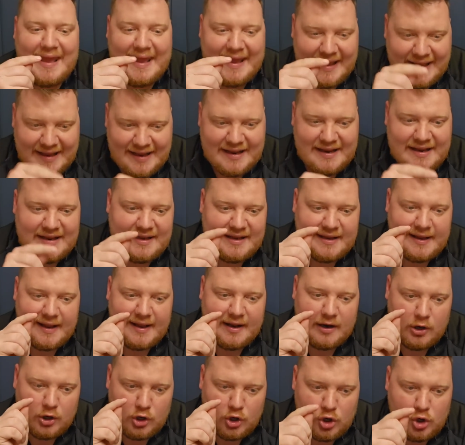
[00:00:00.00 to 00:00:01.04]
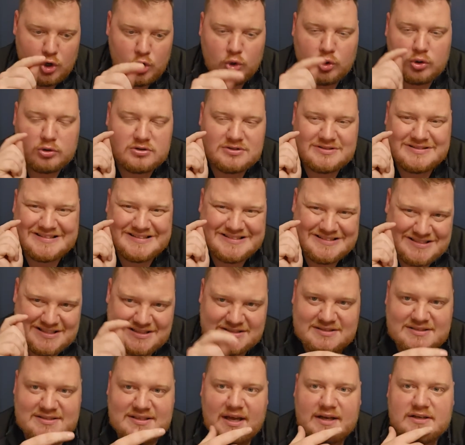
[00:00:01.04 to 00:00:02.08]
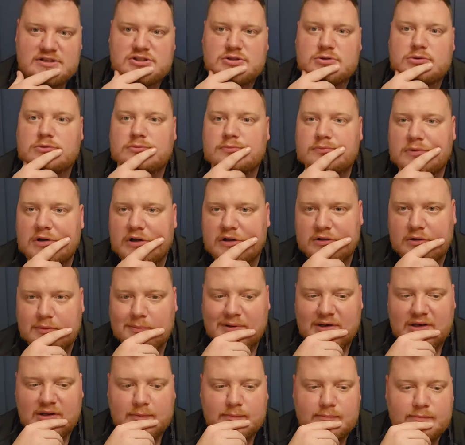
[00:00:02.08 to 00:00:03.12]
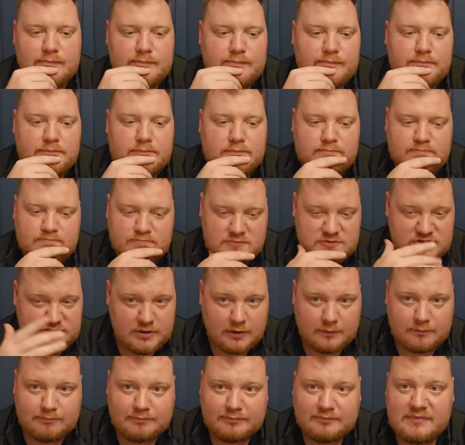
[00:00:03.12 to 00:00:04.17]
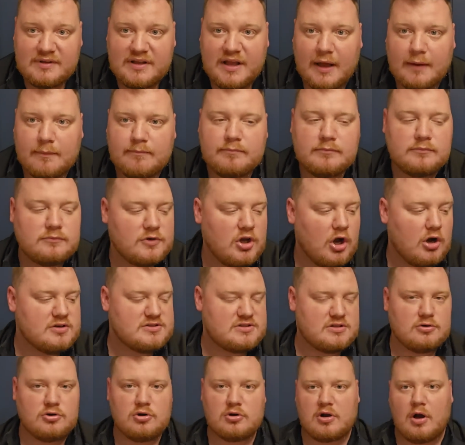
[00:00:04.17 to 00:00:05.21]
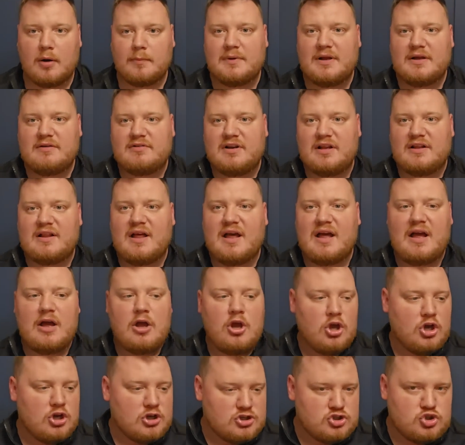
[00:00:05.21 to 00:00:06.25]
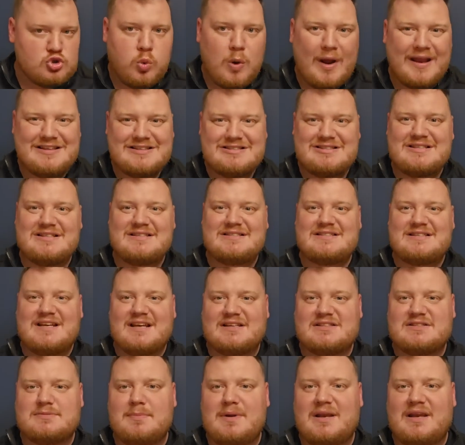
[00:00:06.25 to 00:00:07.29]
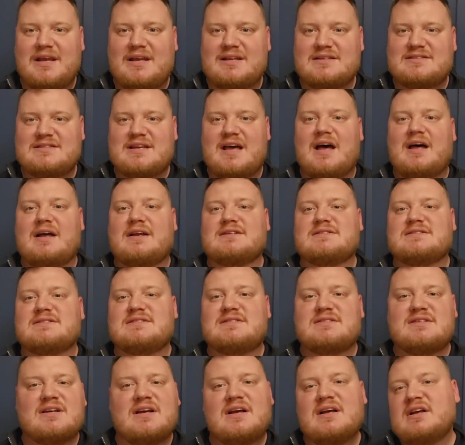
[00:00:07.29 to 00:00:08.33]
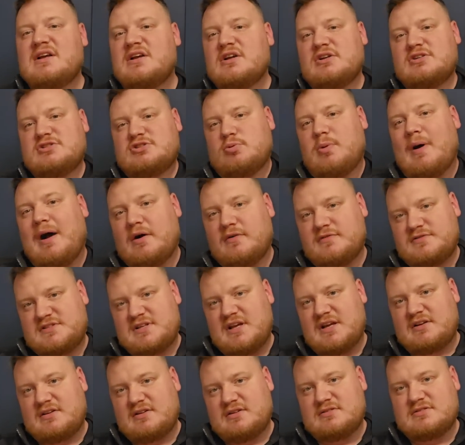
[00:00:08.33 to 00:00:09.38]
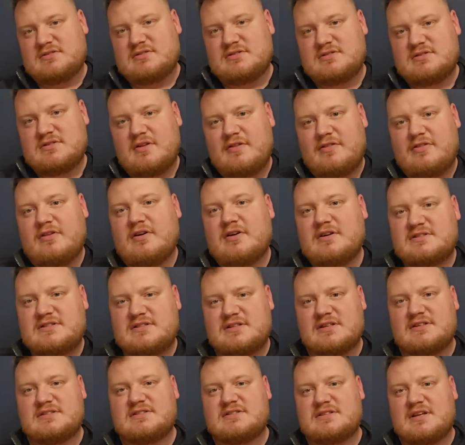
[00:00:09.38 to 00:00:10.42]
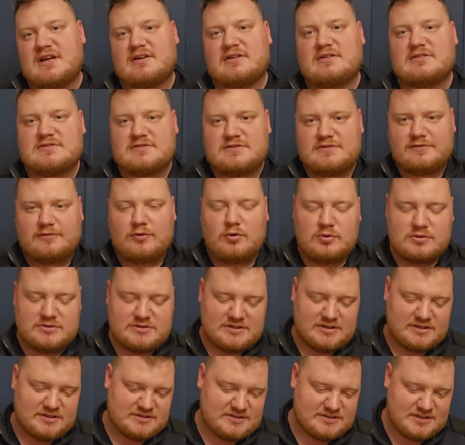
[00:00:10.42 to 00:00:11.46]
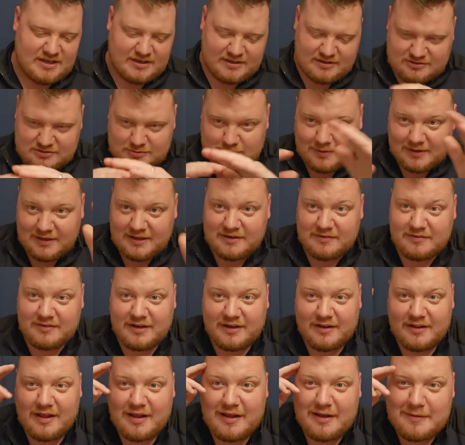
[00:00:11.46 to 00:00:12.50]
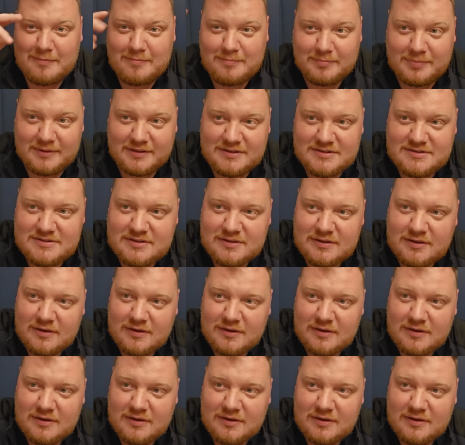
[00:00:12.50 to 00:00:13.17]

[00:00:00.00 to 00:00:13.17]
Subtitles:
He looks sensational at the minute. So, yeah. Guys, look, I'm leaving it there. 26 minutes and 12 seconds, 13 seconds, 14 seconds. We're leaving it there. Peace.